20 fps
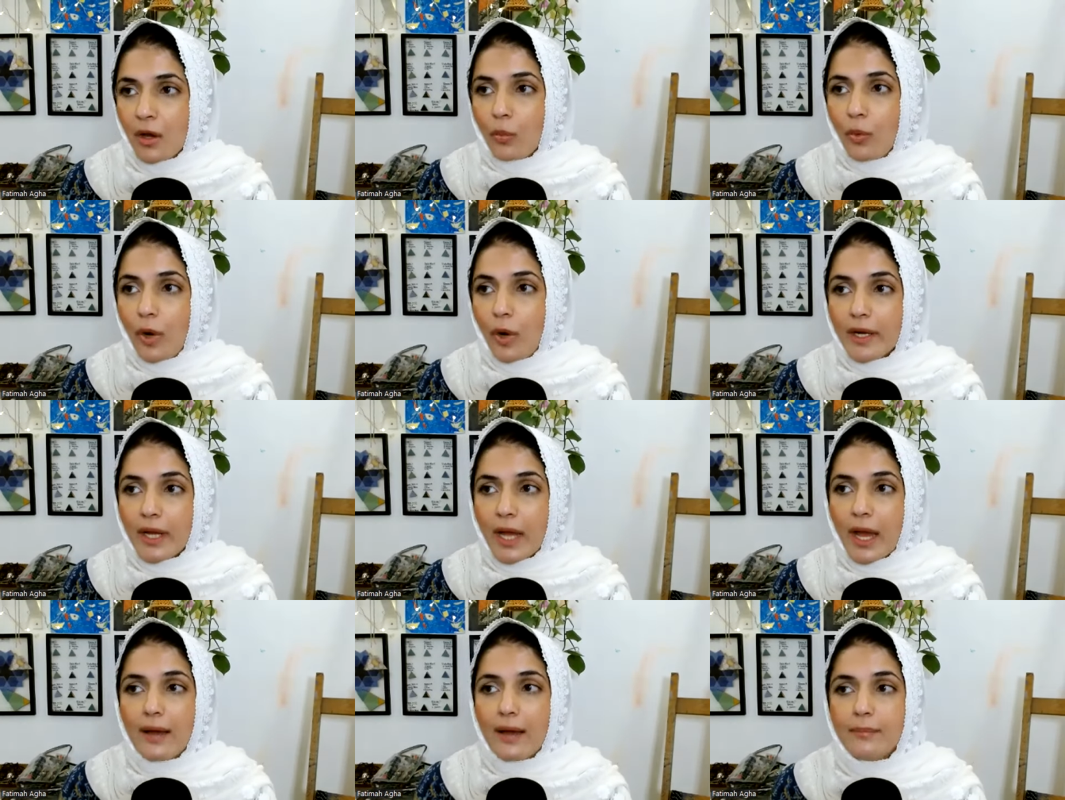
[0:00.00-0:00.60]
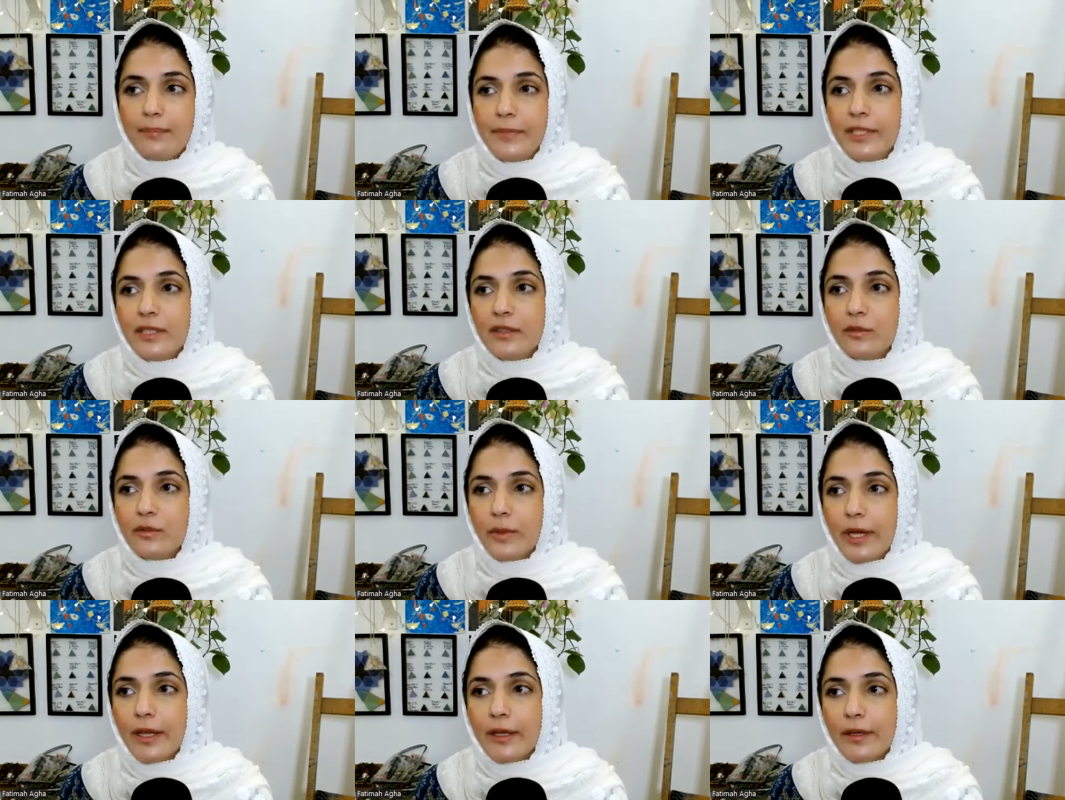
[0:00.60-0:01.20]
What
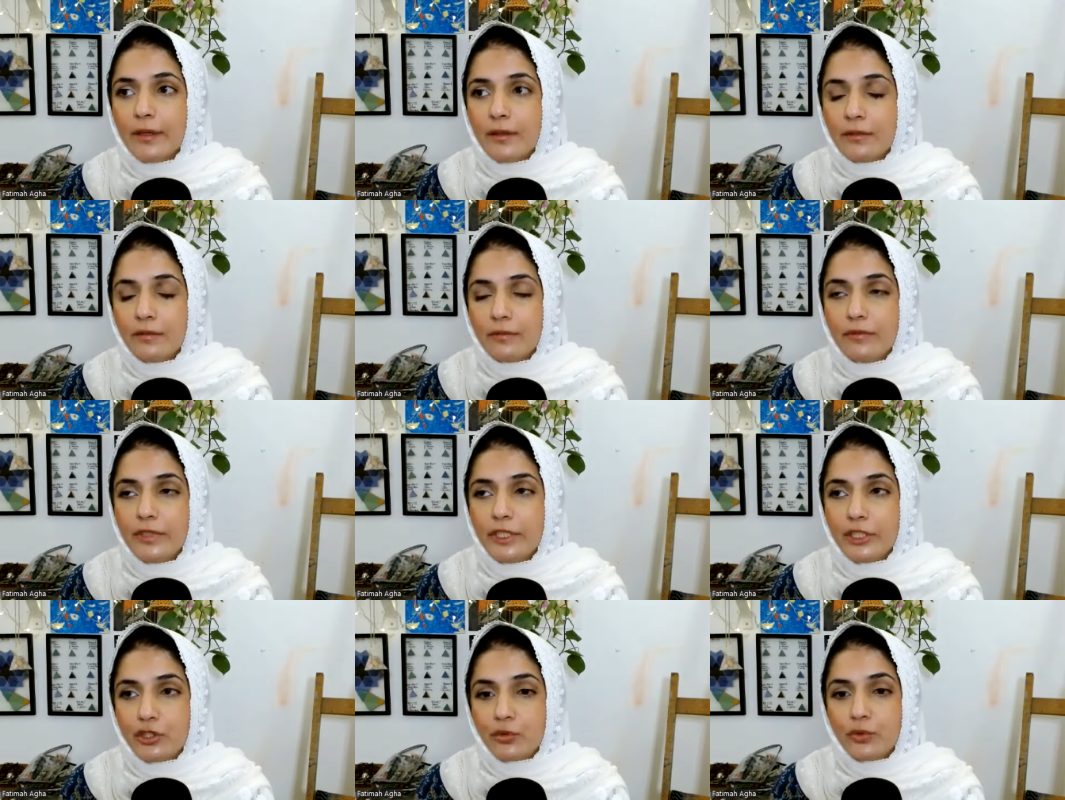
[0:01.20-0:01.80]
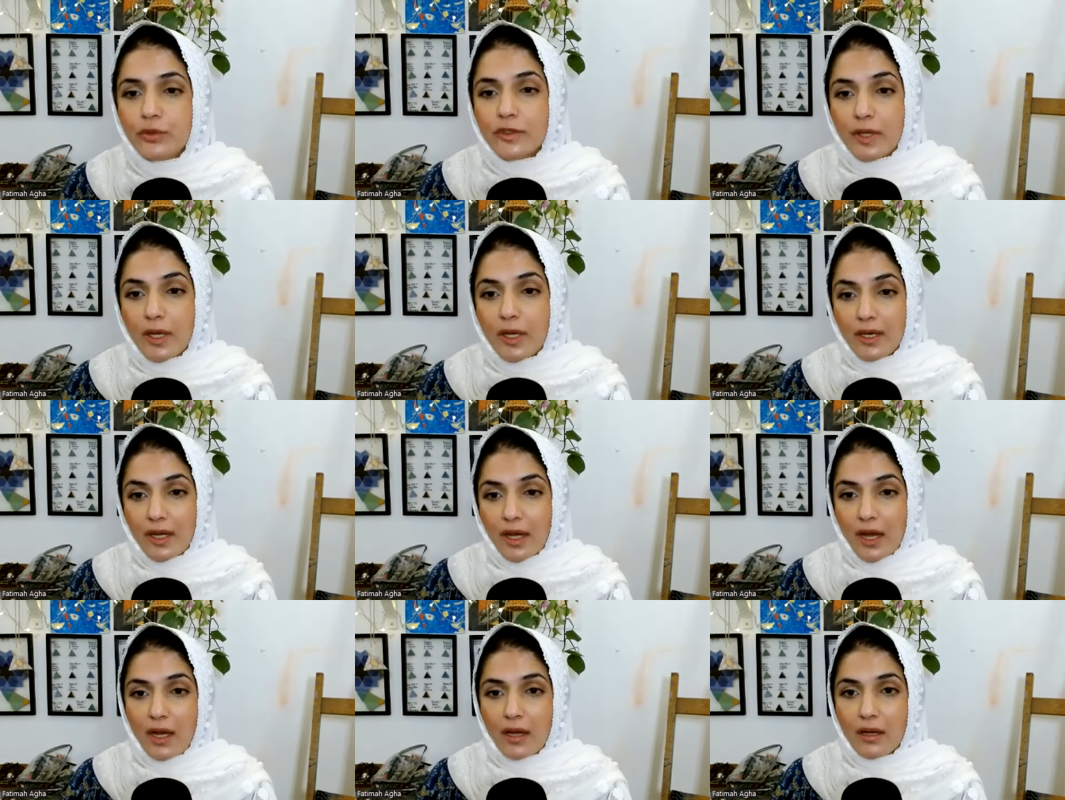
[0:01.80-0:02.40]
happens when we choose
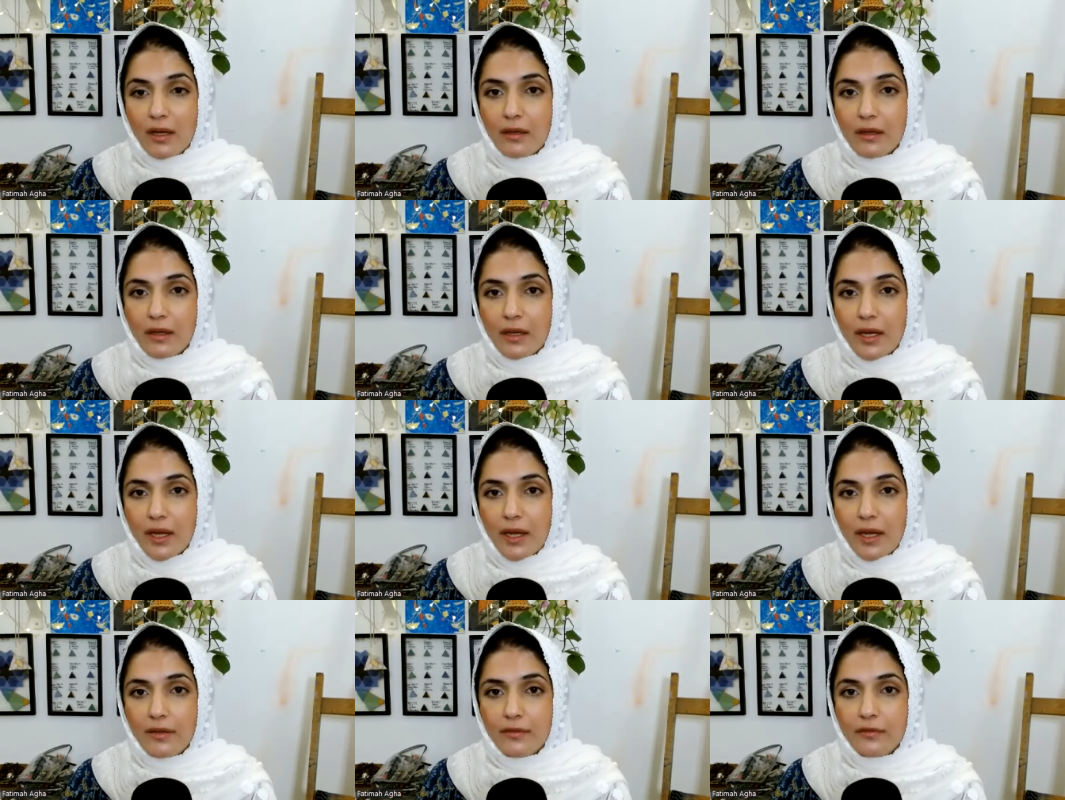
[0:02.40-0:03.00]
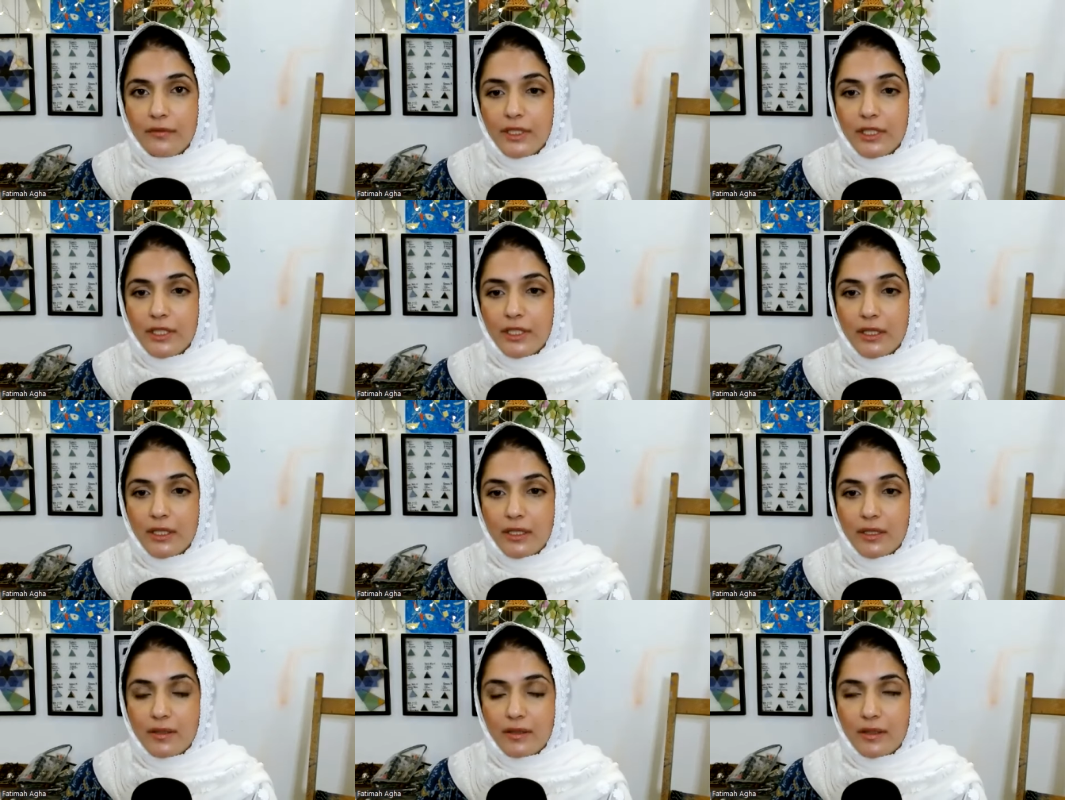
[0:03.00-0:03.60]
Allah and
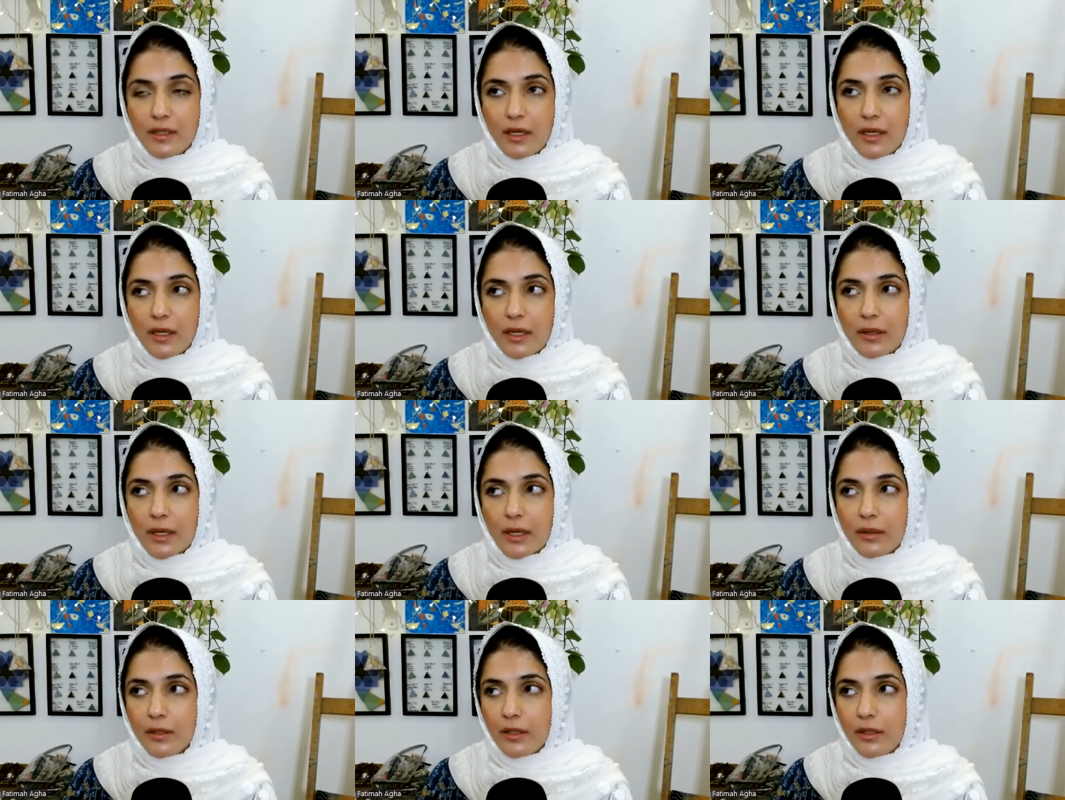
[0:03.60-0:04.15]
we say,